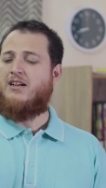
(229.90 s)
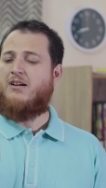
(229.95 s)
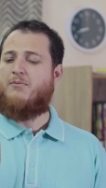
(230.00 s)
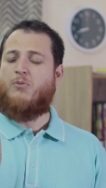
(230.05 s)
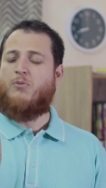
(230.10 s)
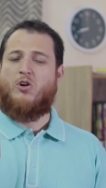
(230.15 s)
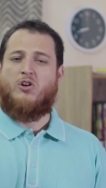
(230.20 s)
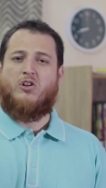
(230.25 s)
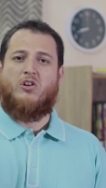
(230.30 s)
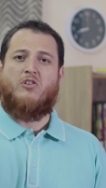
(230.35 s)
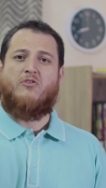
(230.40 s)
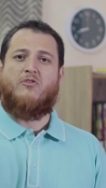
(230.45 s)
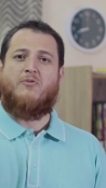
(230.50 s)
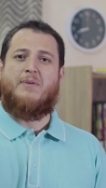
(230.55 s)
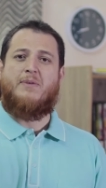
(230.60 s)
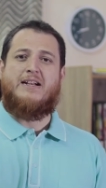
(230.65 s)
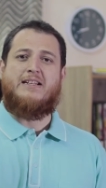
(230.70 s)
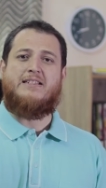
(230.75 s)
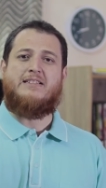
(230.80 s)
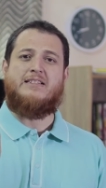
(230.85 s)
bottle of
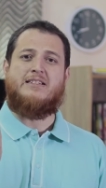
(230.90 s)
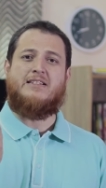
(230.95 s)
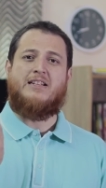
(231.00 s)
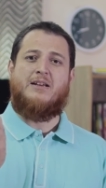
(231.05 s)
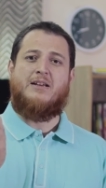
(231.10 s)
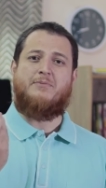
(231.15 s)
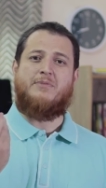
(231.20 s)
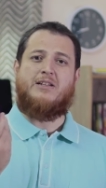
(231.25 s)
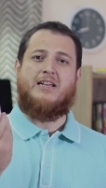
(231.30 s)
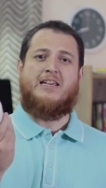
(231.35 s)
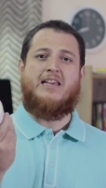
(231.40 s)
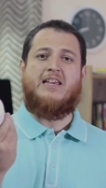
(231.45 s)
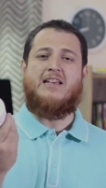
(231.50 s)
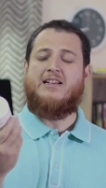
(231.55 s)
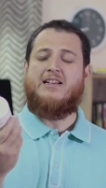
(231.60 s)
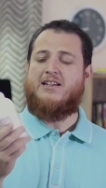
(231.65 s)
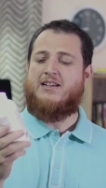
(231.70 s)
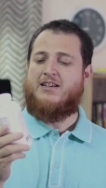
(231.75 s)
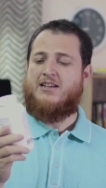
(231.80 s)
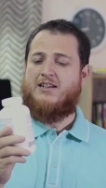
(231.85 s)
medicine I am
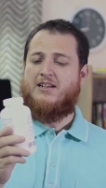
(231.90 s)
taking.